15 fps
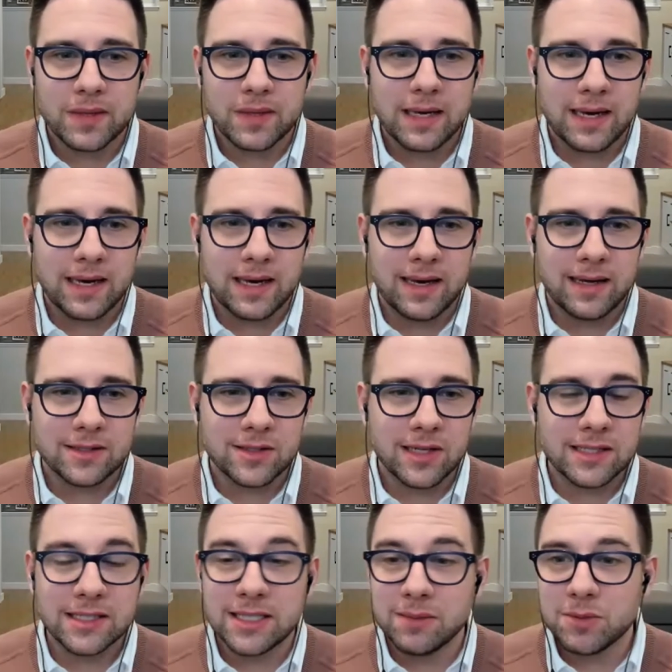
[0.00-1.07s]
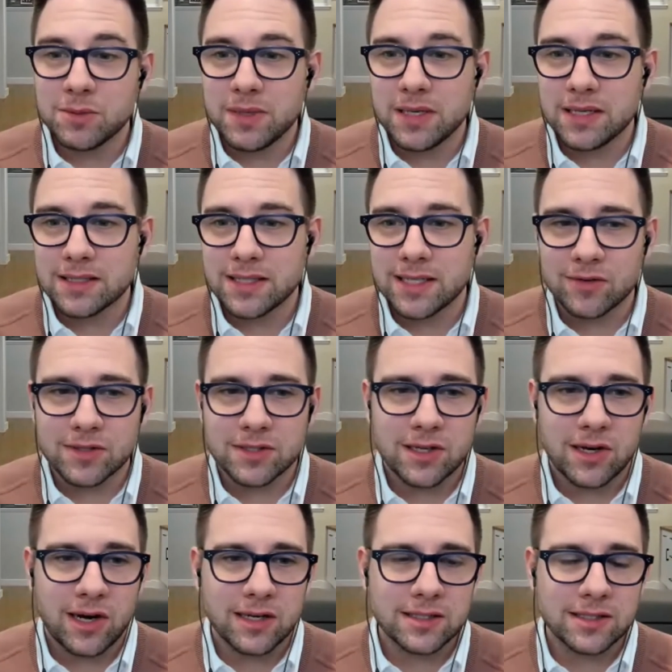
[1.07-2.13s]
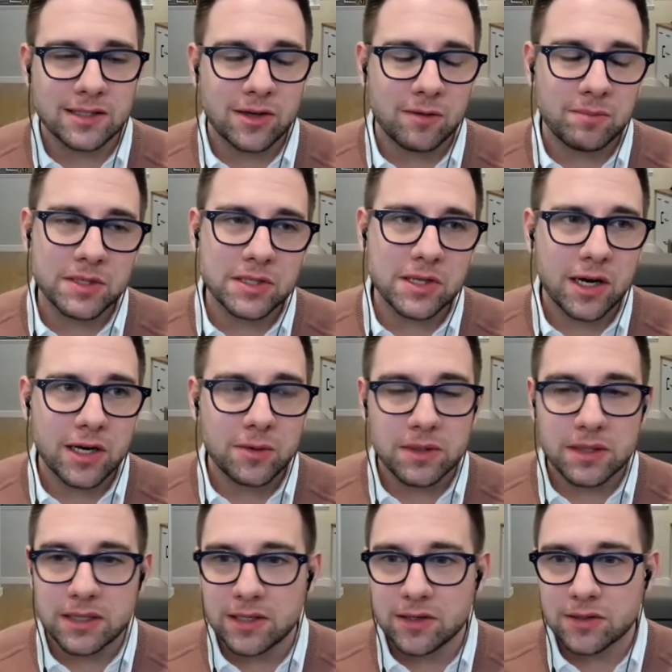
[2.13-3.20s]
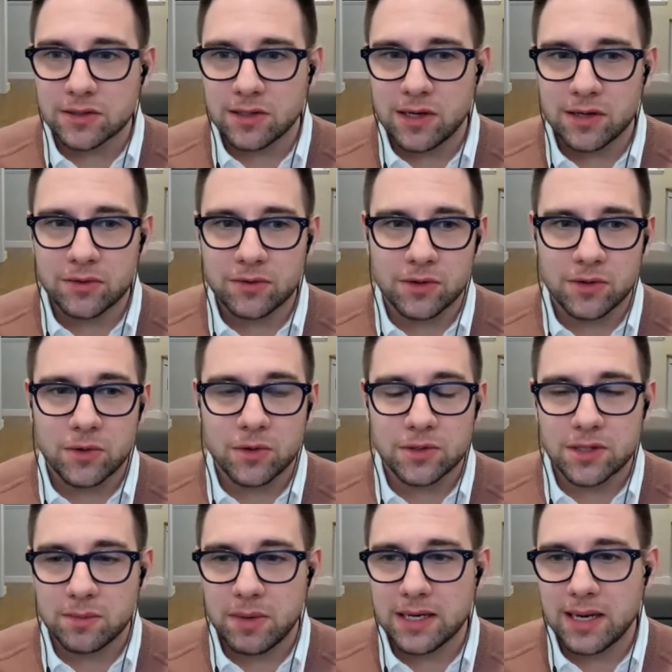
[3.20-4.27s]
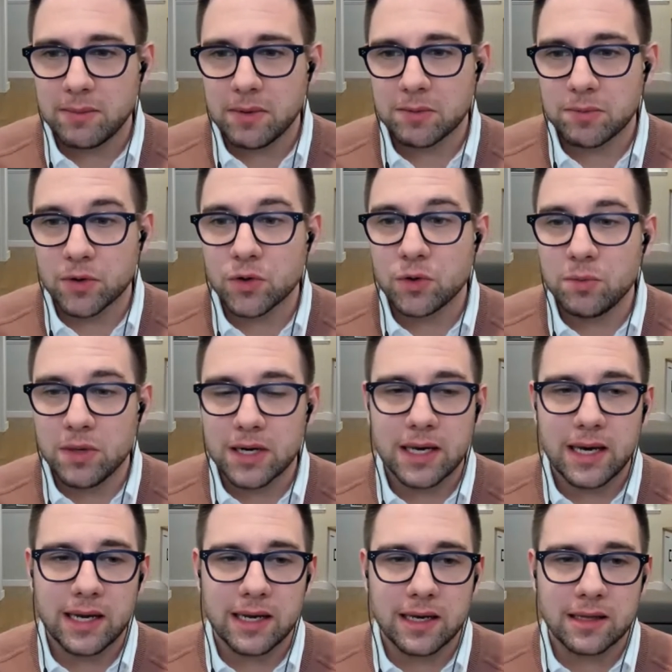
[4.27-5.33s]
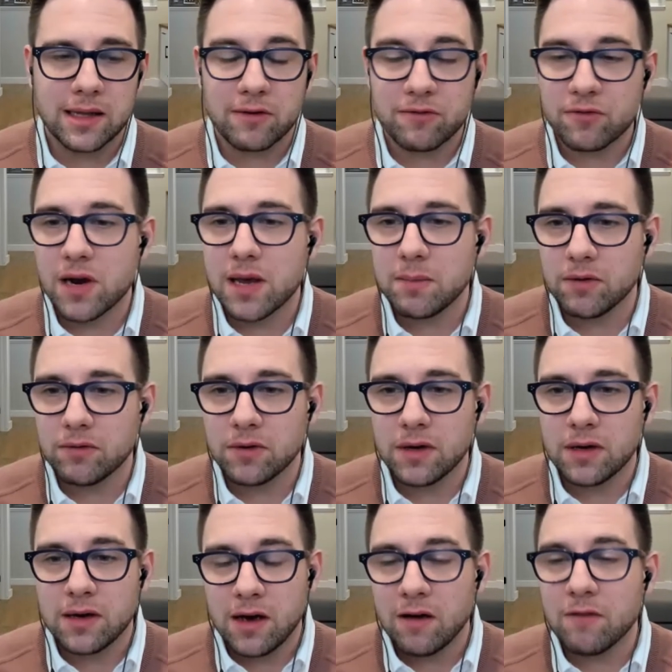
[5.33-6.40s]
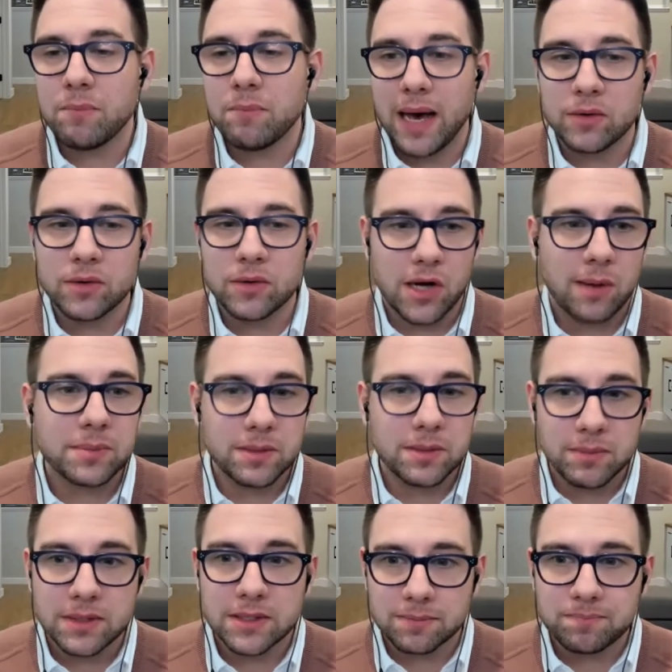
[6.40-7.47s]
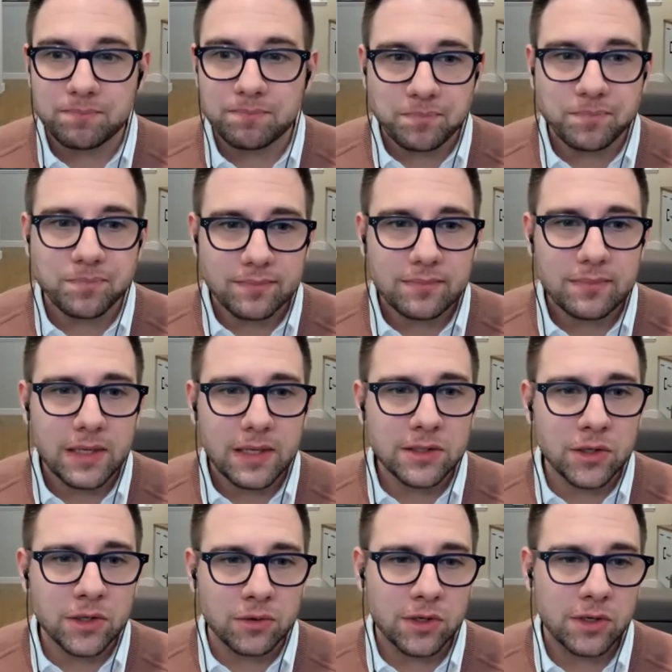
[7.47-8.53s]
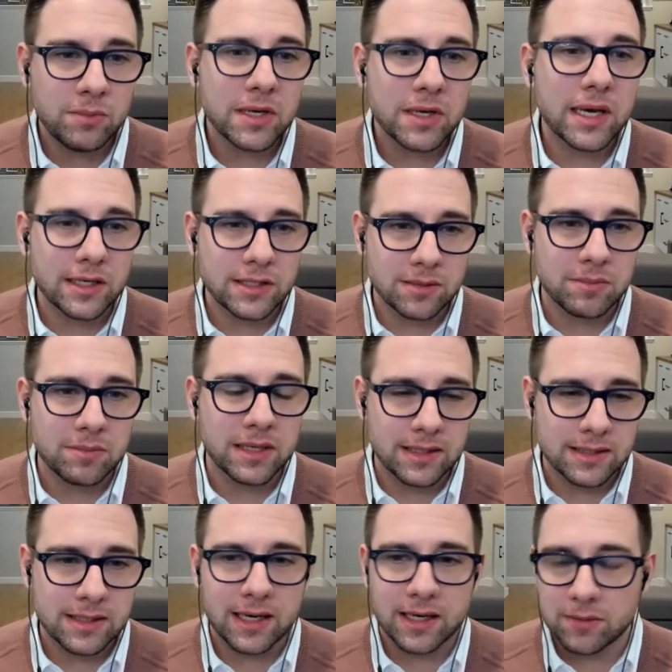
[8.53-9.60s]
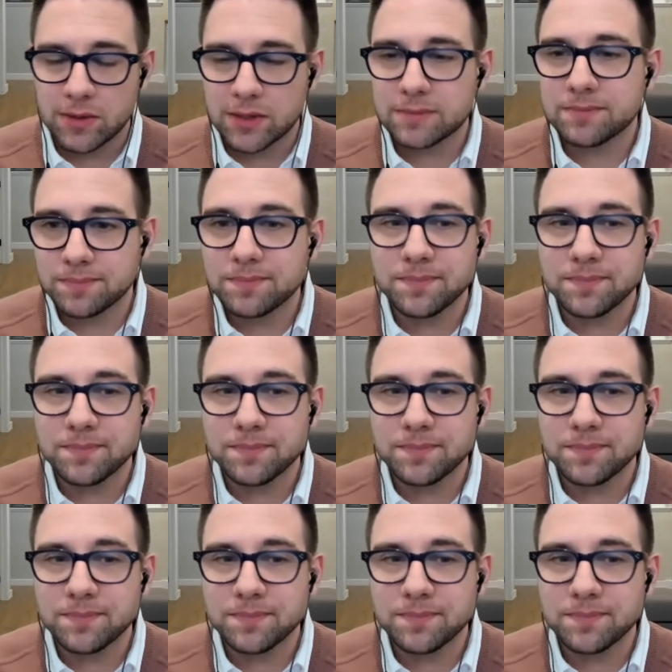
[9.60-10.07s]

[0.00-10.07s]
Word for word: Uh, so that seemed to be the secret sauce. And so I've been talking with leaders a lot throughout the course of the pandemic, but communicating in that frame of, of bounded optimism. So it's, communication it's being a, the second one.